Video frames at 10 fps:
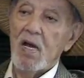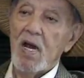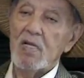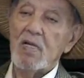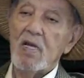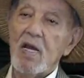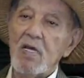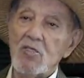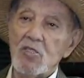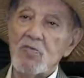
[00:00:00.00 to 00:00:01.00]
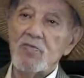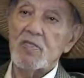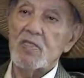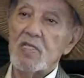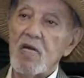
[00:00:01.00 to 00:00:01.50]
at the age of
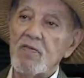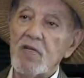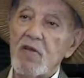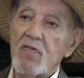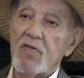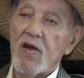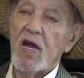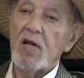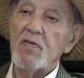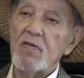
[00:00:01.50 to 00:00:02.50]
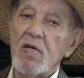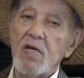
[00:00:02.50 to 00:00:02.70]
75,